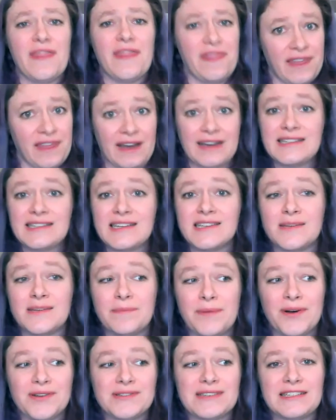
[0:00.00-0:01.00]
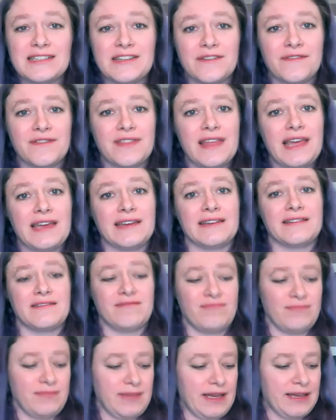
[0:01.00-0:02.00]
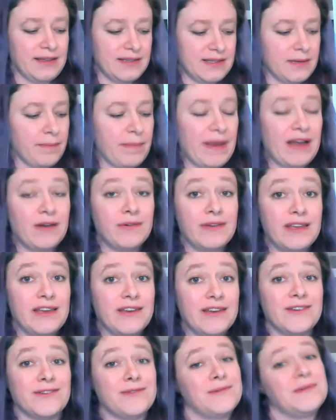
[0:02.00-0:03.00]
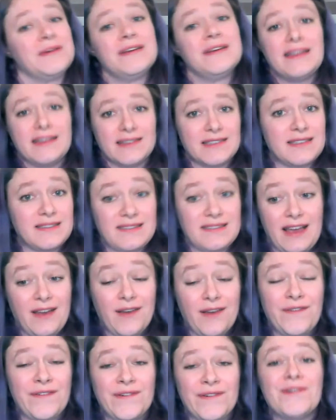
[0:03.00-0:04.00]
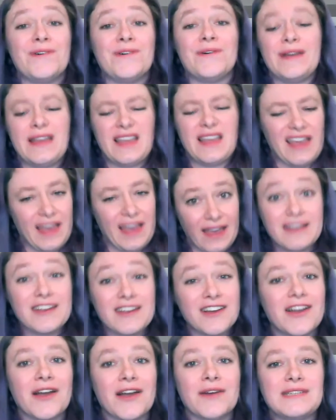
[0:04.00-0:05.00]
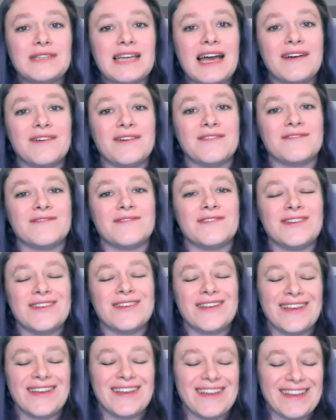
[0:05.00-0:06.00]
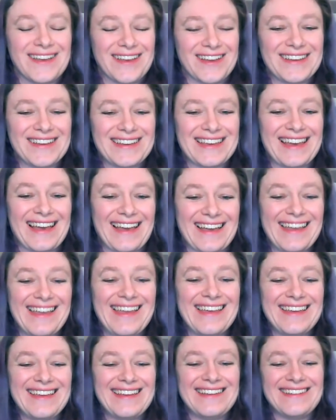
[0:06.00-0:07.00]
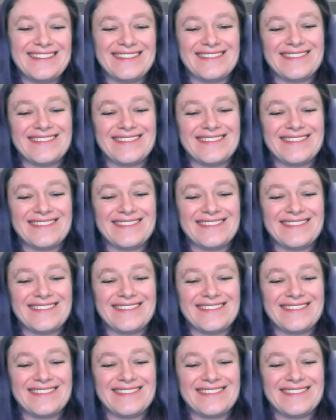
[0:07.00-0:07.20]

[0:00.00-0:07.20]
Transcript: That is a positive thing. It's about you. It's therefore, it can go down. Okay.